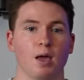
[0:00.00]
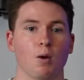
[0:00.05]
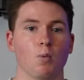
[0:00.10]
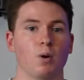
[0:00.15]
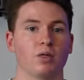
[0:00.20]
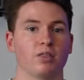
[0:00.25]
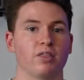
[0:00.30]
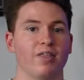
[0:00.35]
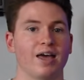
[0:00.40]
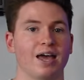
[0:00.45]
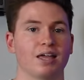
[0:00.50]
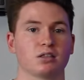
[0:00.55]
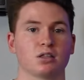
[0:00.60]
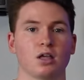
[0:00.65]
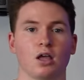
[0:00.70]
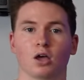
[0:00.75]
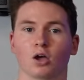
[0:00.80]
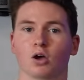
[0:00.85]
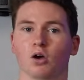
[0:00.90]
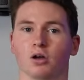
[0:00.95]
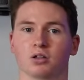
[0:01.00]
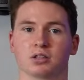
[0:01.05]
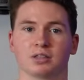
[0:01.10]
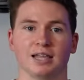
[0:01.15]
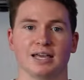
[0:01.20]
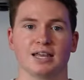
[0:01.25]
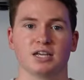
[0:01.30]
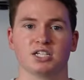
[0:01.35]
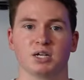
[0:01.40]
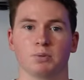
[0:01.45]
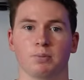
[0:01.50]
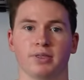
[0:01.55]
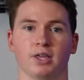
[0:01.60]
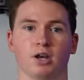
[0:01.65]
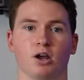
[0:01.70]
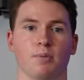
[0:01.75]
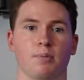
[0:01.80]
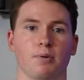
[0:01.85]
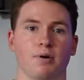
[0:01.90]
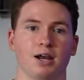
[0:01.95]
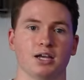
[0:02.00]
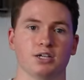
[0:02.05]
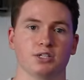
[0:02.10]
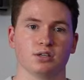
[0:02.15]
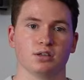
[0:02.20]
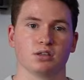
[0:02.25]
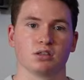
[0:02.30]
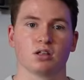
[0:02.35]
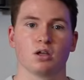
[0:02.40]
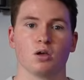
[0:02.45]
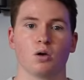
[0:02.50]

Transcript: whether that's cost leadership within operations